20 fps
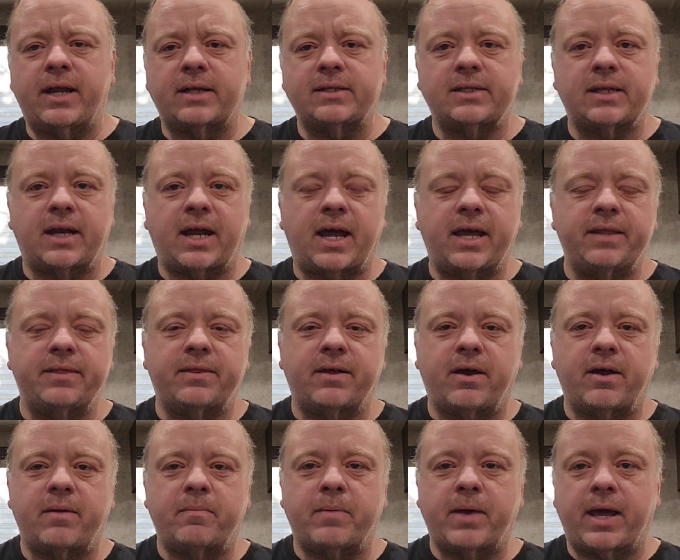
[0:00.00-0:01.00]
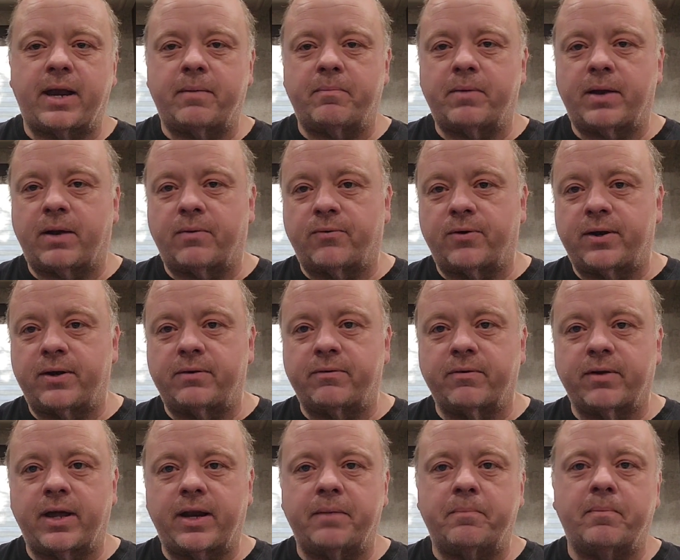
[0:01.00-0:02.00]
I said, I had thought about it, but I wanted to
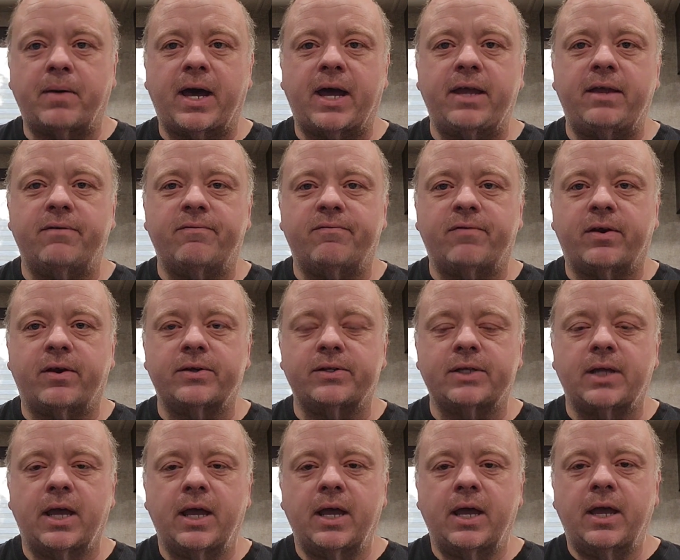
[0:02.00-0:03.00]
run it by you first.